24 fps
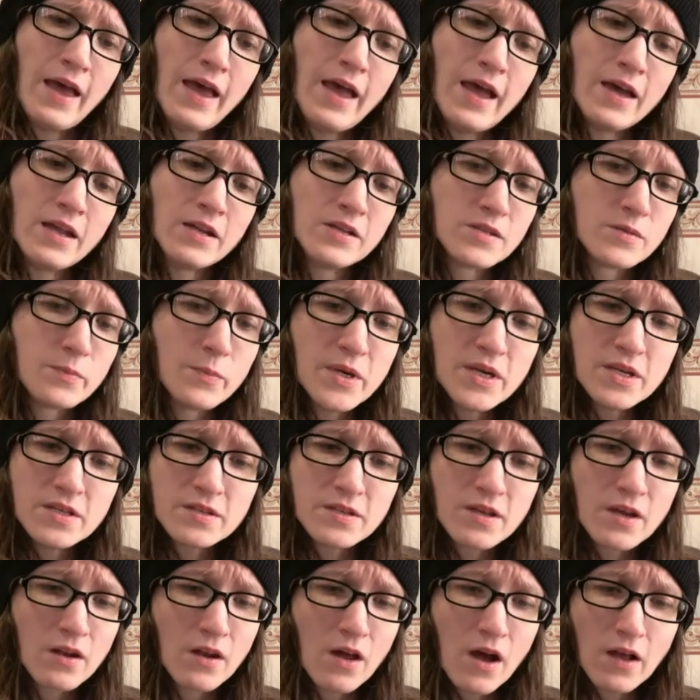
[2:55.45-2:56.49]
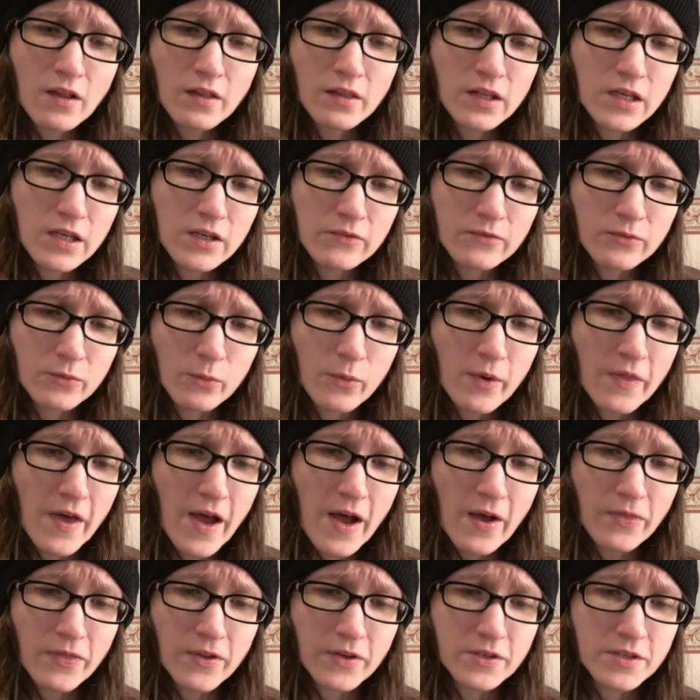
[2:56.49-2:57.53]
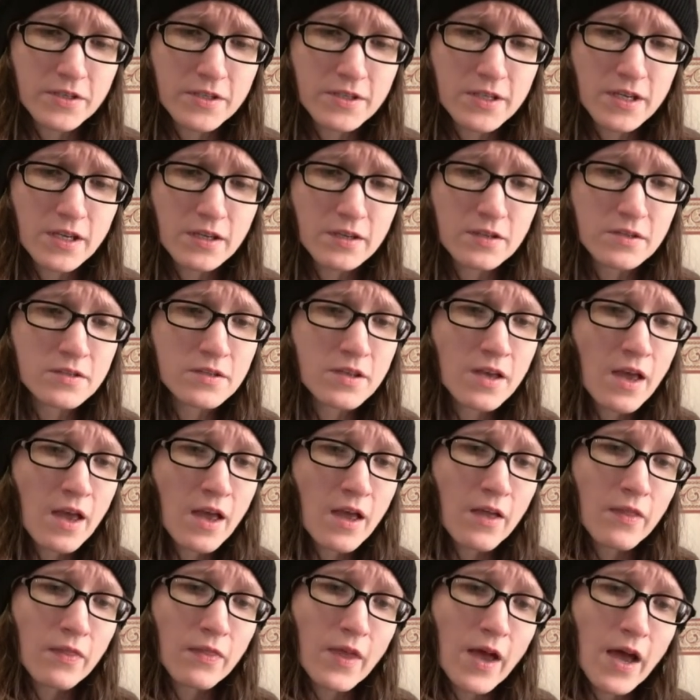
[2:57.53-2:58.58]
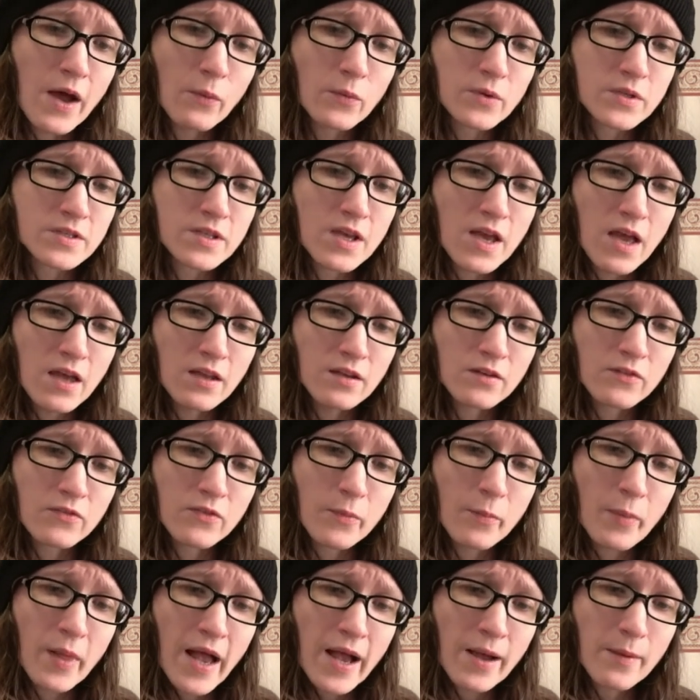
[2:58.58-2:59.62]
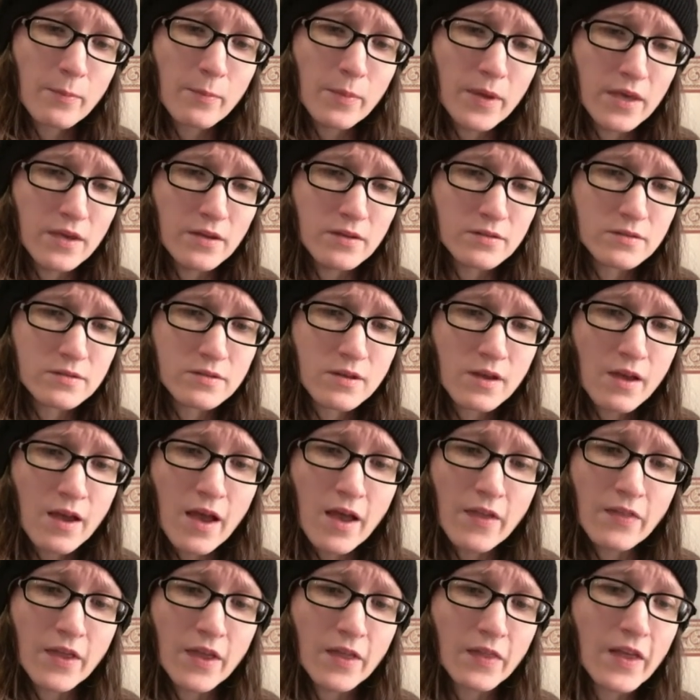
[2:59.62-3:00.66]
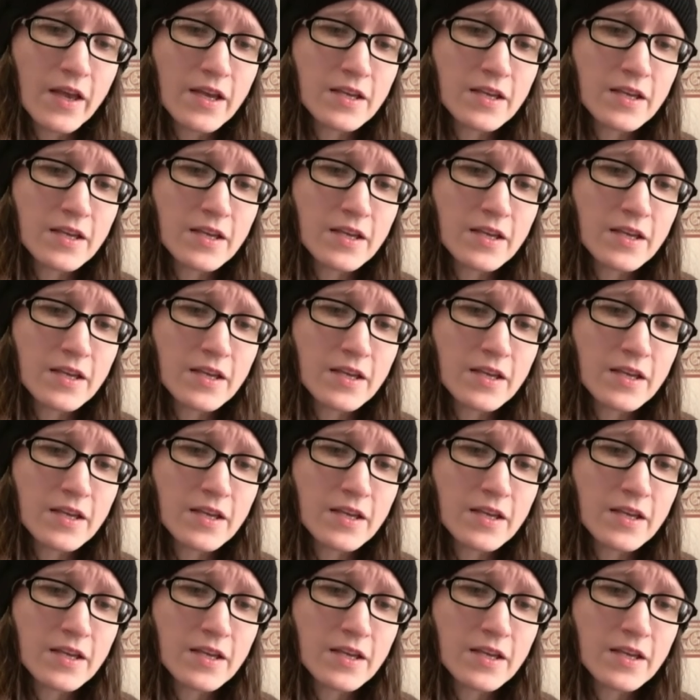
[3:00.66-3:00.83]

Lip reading: And as bees cannot live without their stings, that was the end of the black bees, and they lay